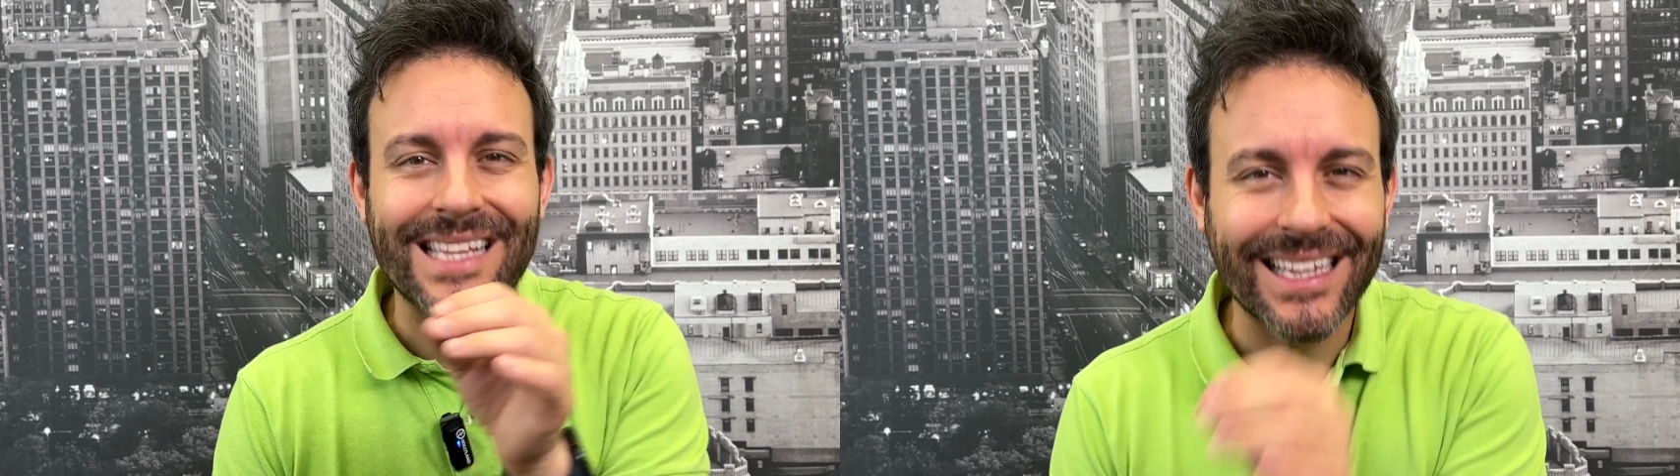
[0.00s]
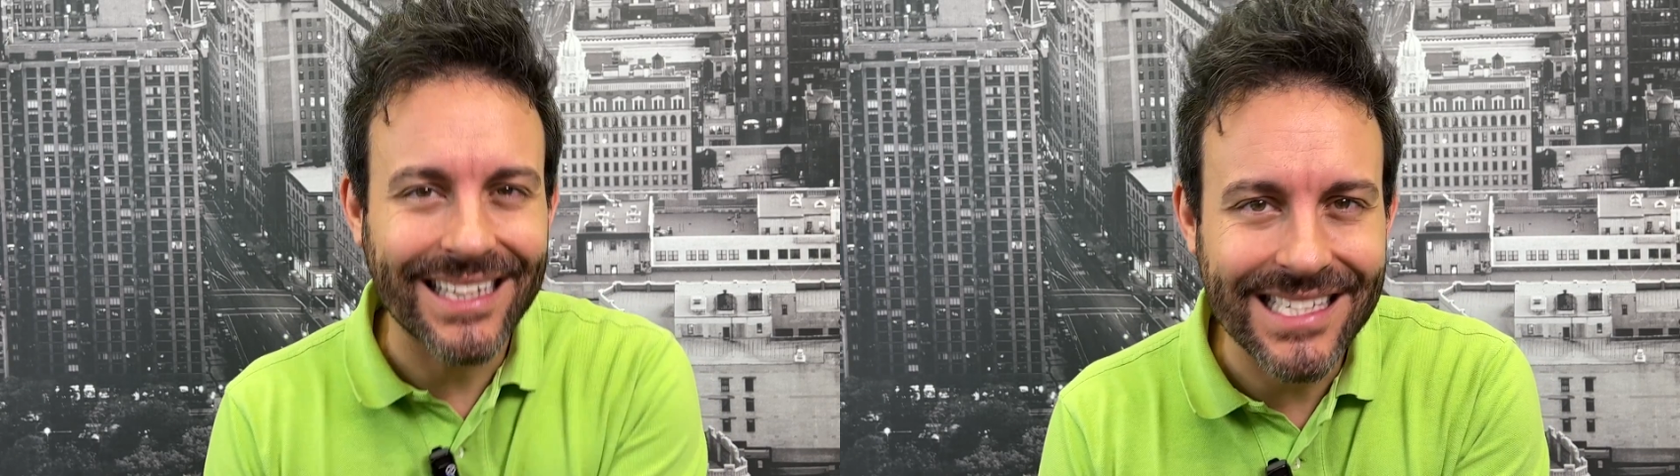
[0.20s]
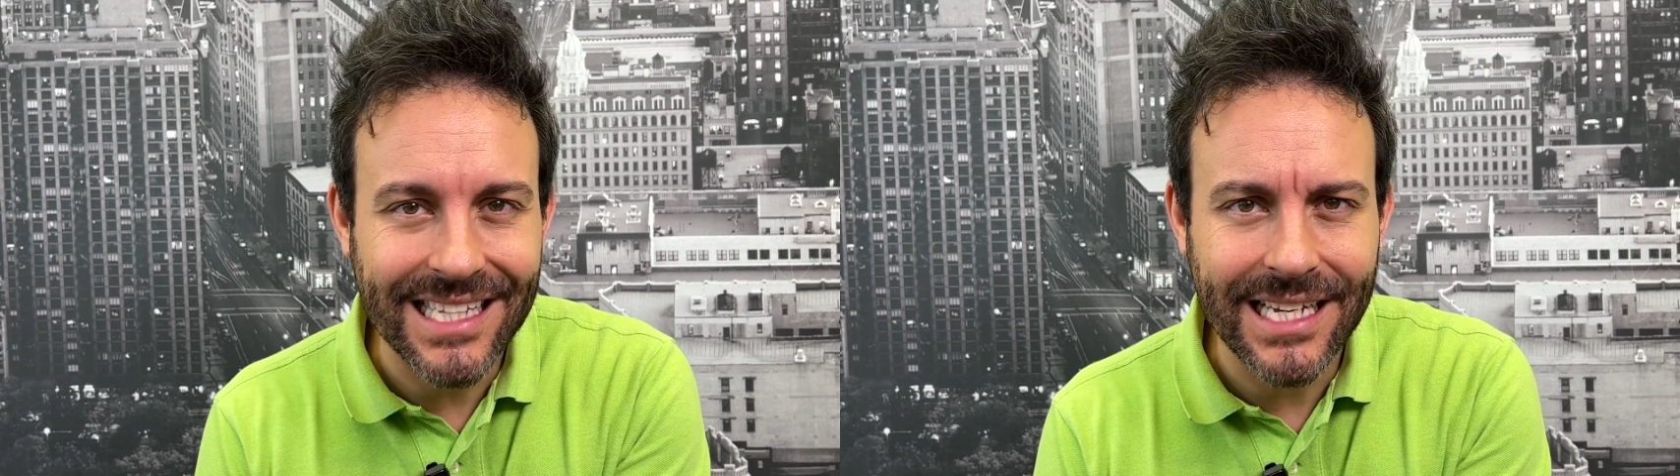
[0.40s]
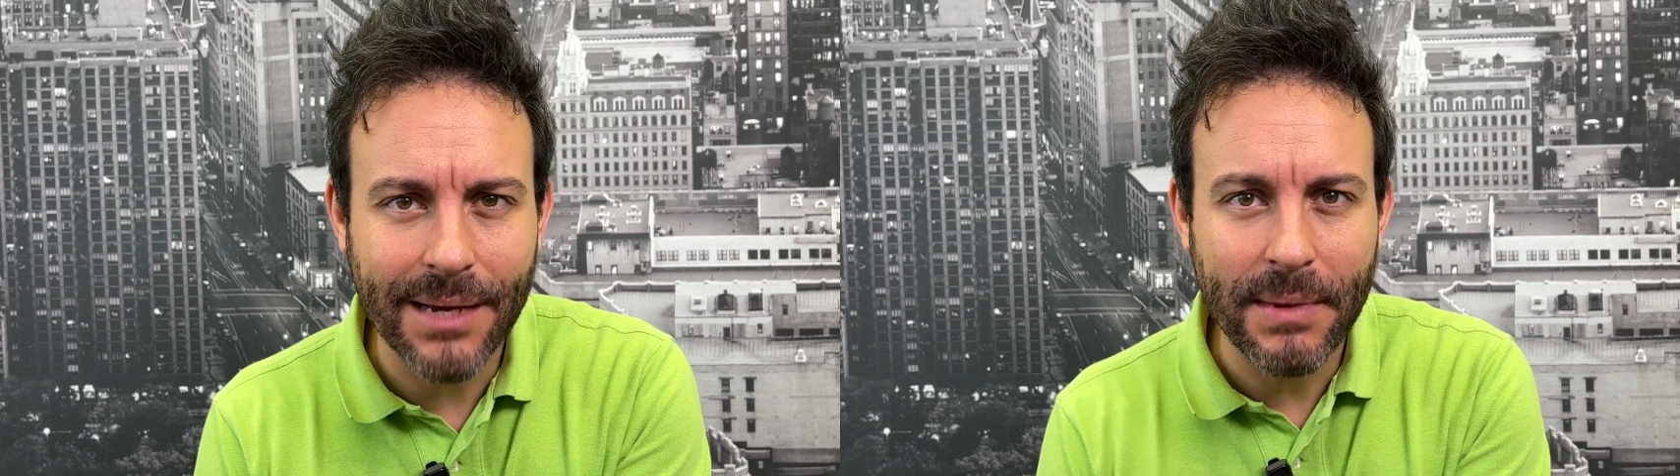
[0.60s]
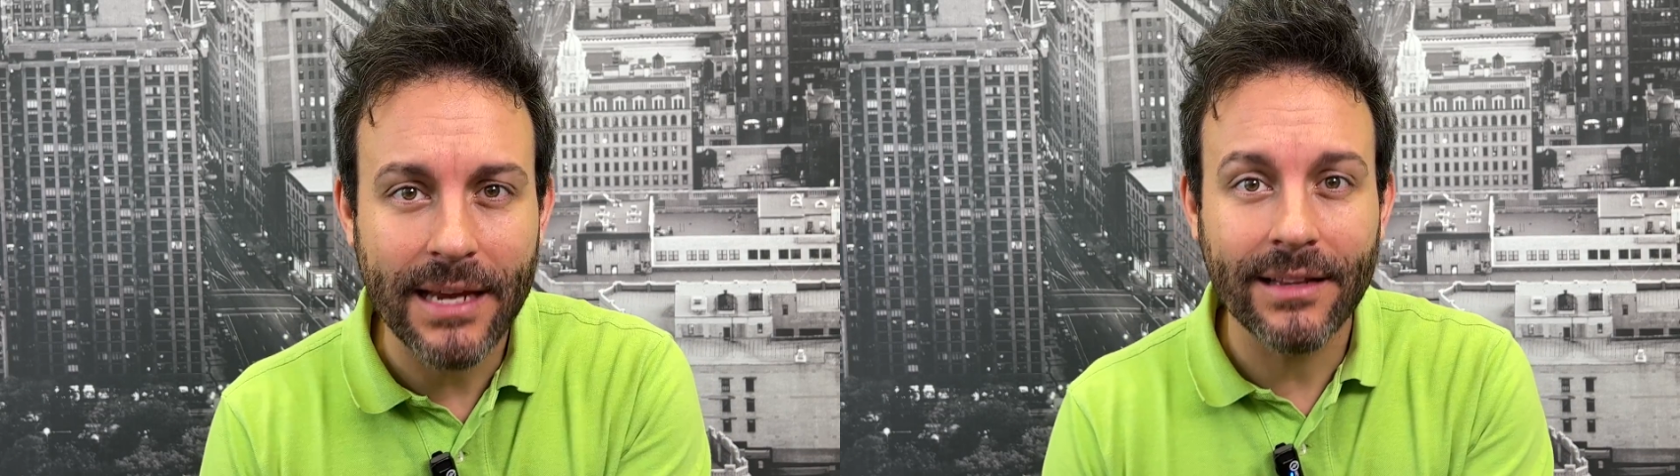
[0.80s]
almost
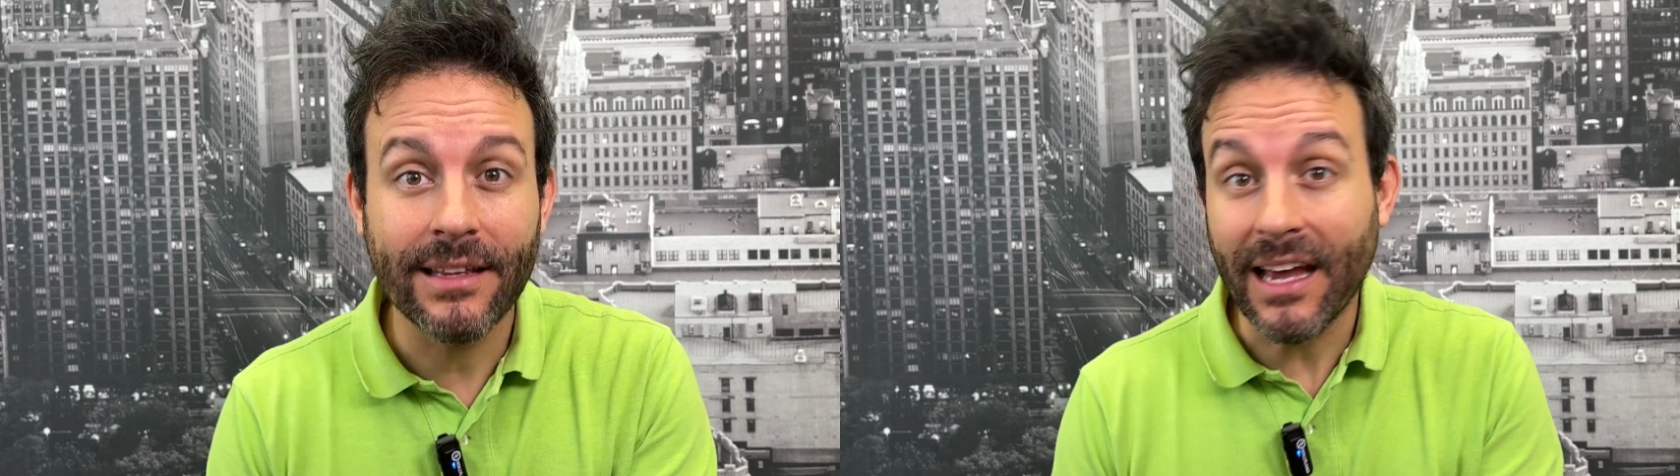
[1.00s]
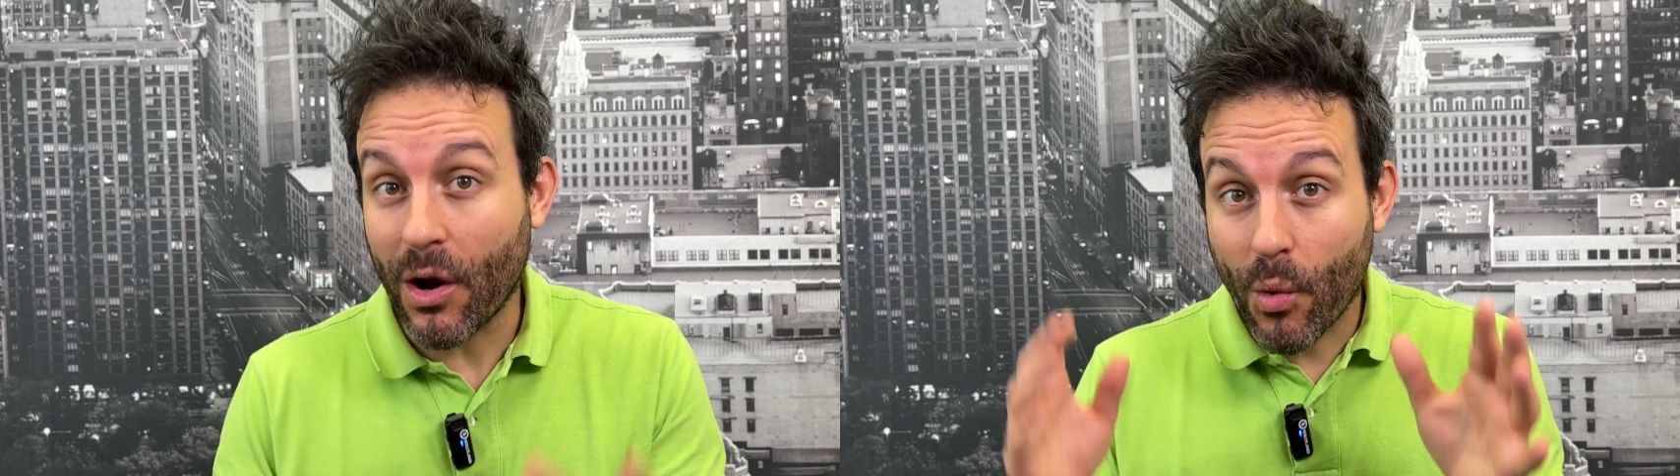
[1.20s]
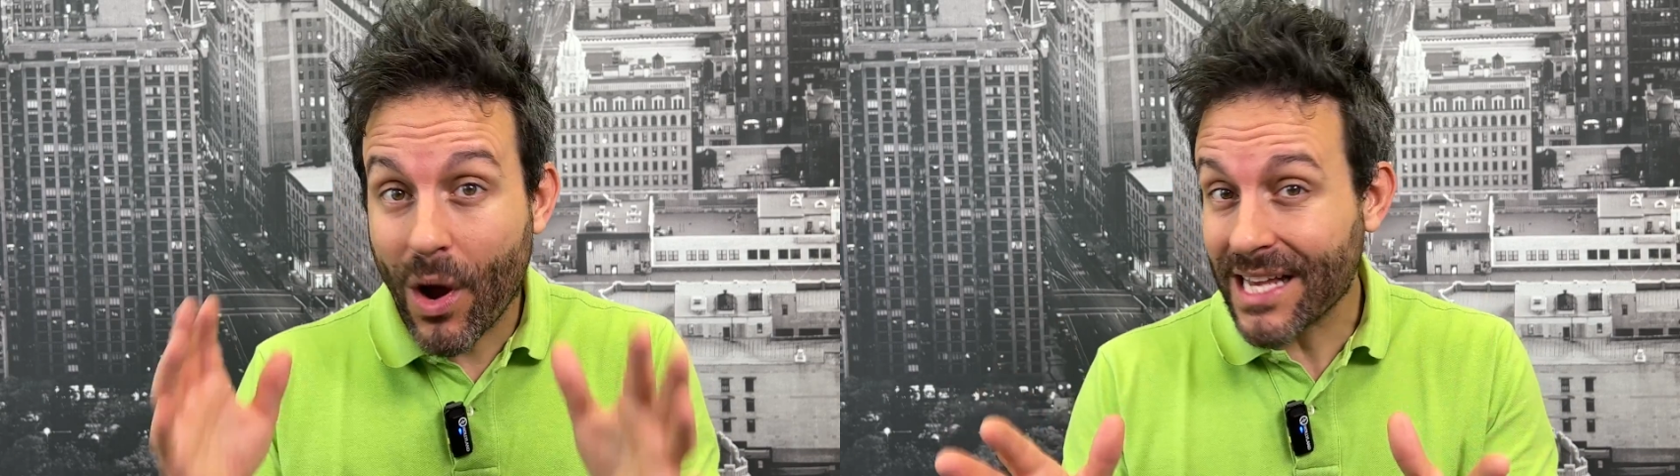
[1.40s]
always posted